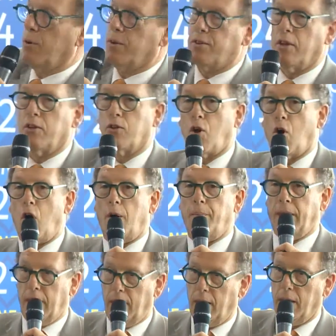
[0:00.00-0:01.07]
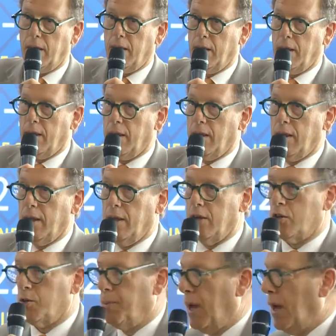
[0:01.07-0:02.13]
So it says, call me,
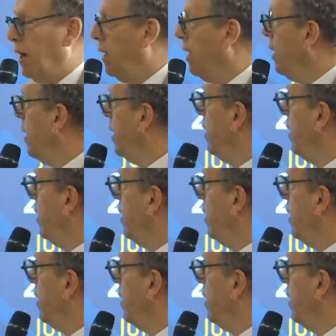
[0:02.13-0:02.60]
Ishmael.